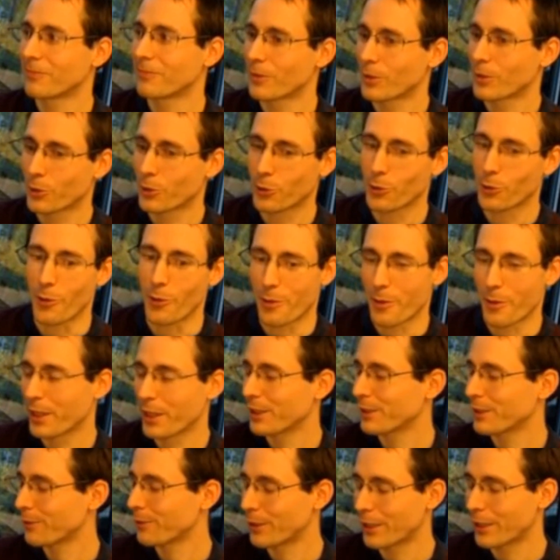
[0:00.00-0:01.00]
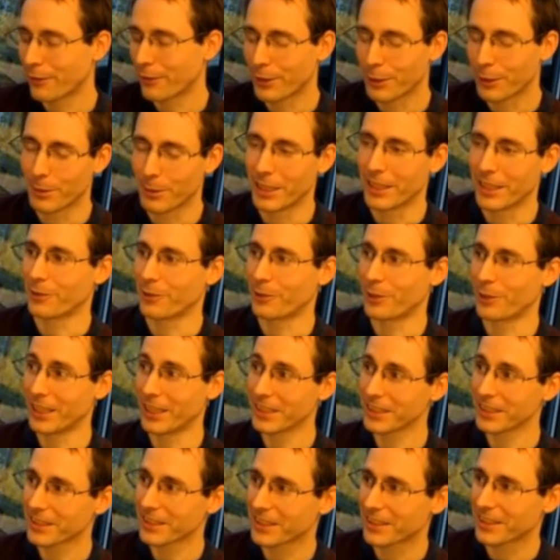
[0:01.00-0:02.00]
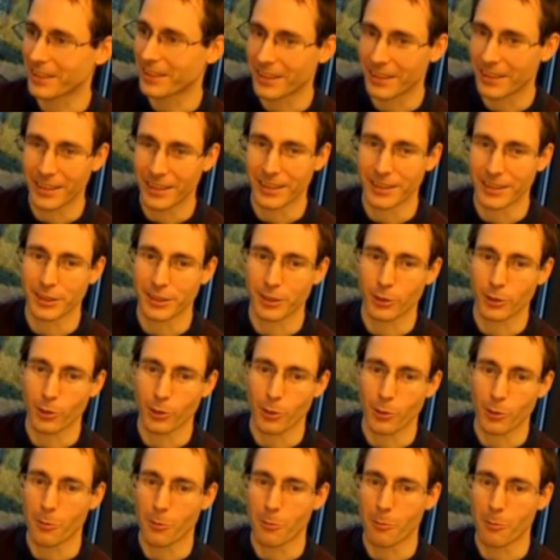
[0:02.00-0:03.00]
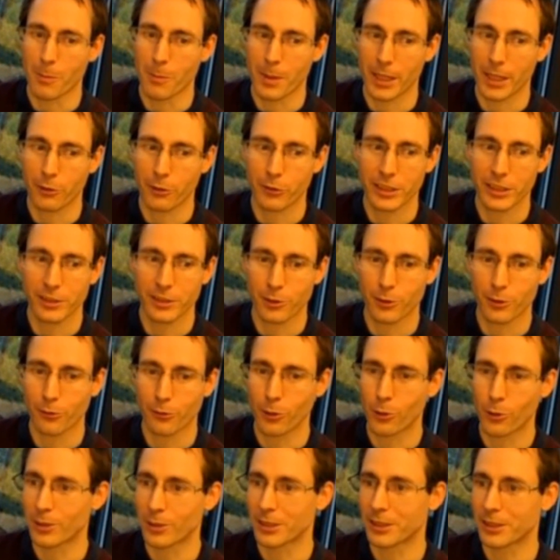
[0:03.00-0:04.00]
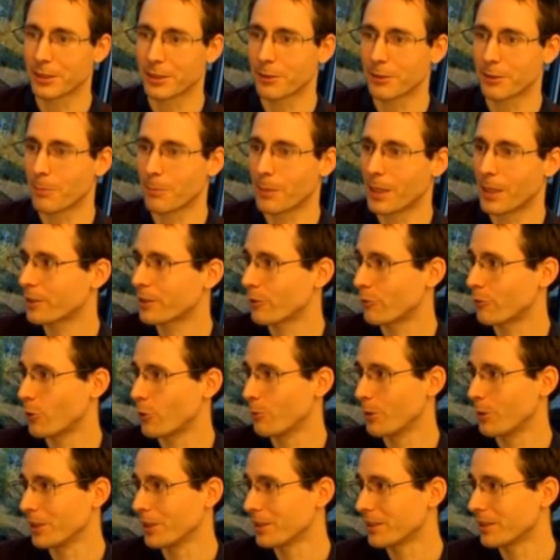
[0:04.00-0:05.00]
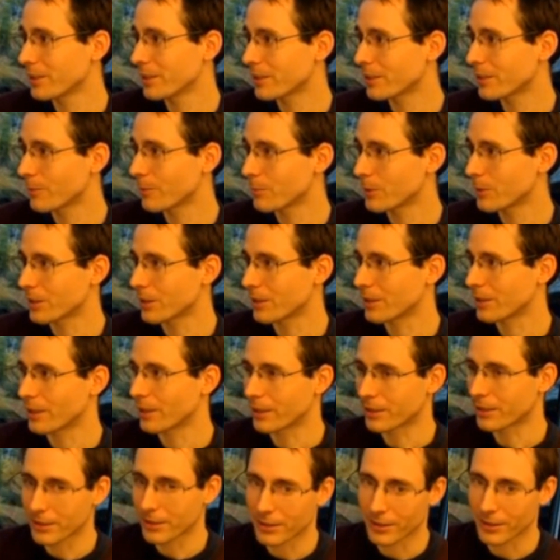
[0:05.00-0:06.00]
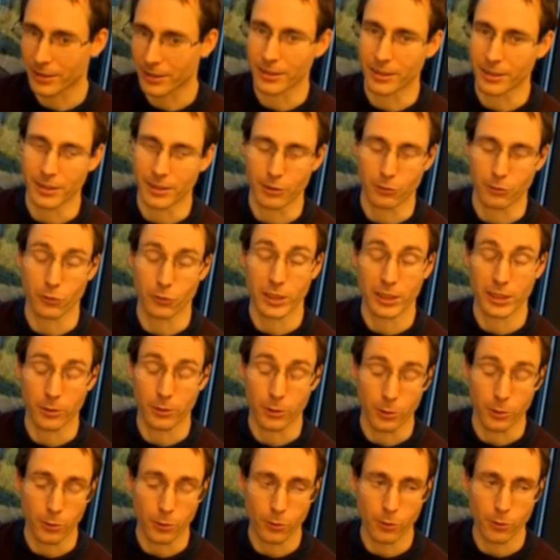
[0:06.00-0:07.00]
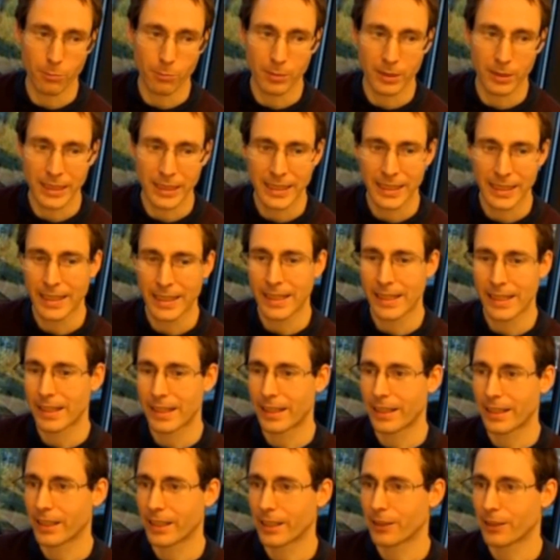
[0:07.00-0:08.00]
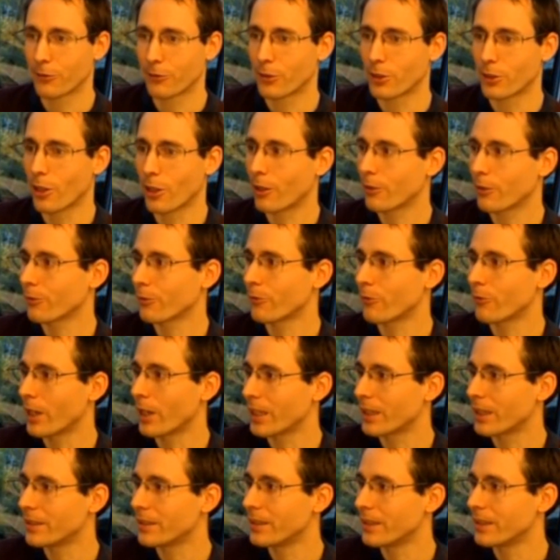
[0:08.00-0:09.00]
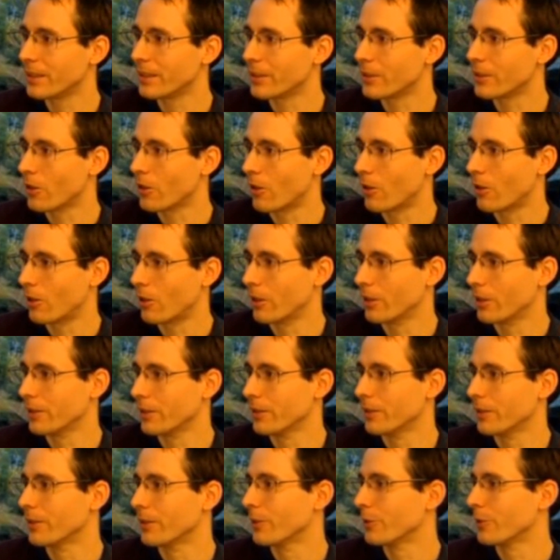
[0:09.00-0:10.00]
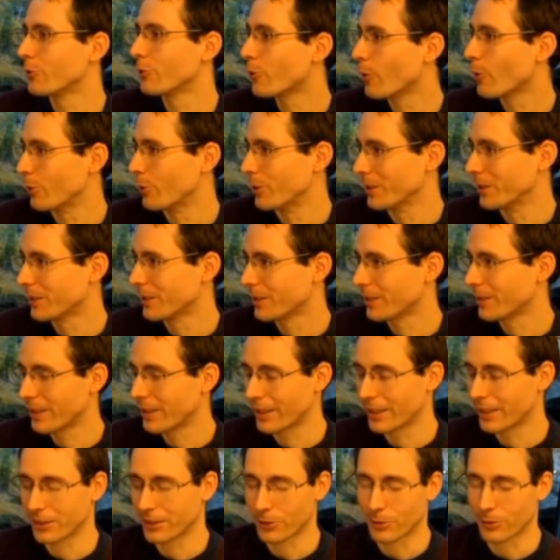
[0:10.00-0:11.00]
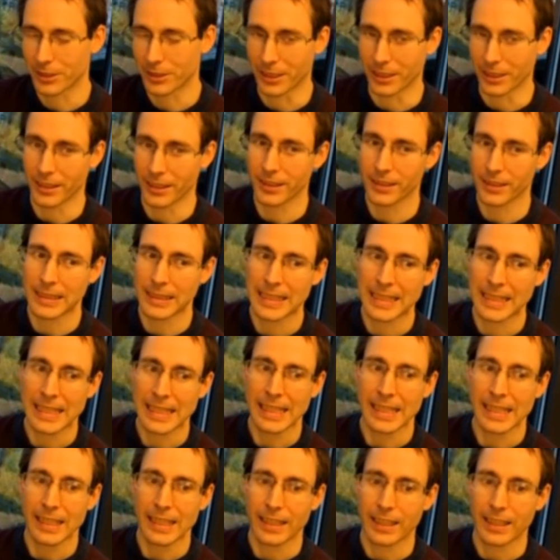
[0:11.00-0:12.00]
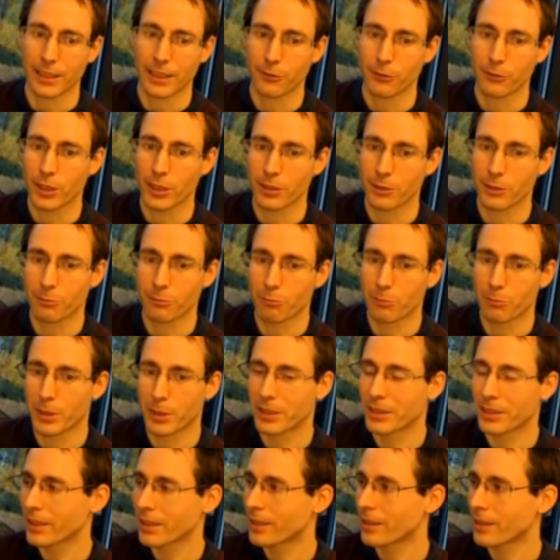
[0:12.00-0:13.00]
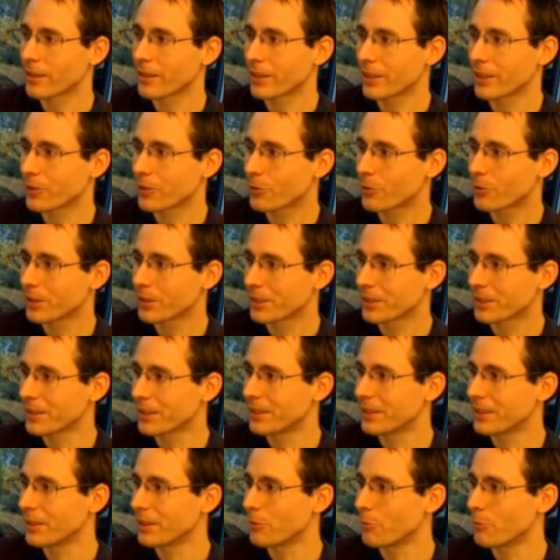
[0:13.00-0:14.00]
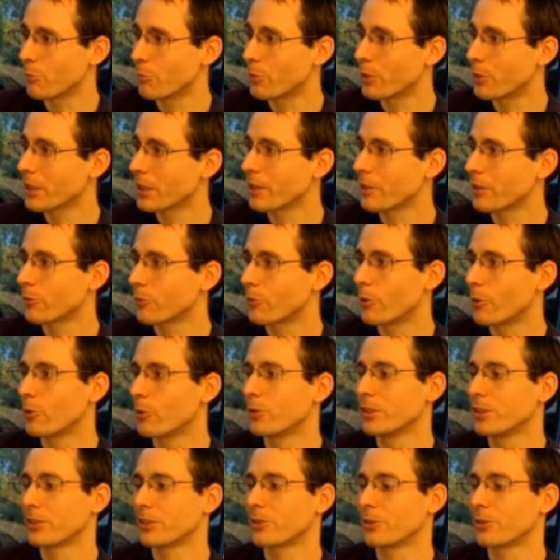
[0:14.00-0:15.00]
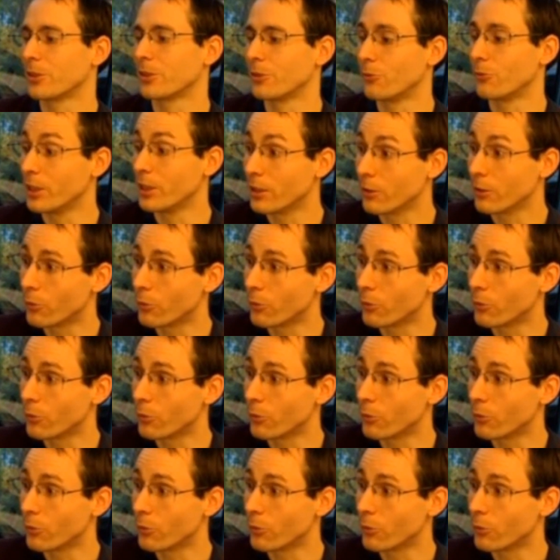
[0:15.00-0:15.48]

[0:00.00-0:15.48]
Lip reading: Sure. Thanks for having me, Andreas. So my research focuses multi-robot systems, and that's a research group. And we often validate on drones, as you said. And we are in particular interested in bringing drones to the real